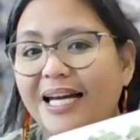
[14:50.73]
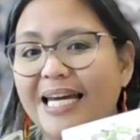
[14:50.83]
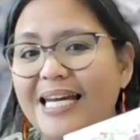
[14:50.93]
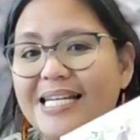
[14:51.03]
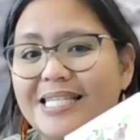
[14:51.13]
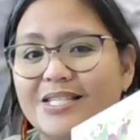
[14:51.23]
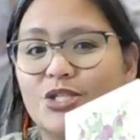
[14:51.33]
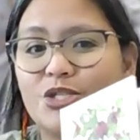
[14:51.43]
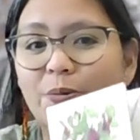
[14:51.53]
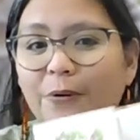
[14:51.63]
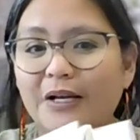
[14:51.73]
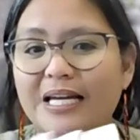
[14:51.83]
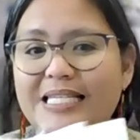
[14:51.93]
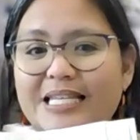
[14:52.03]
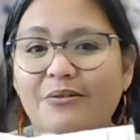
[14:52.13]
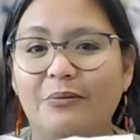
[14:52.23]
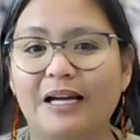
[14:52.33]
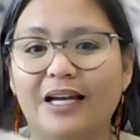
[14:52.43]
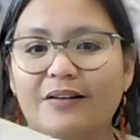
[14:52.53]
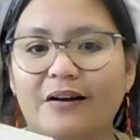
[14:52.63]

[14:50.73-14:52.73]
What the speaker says: It is a super easy read.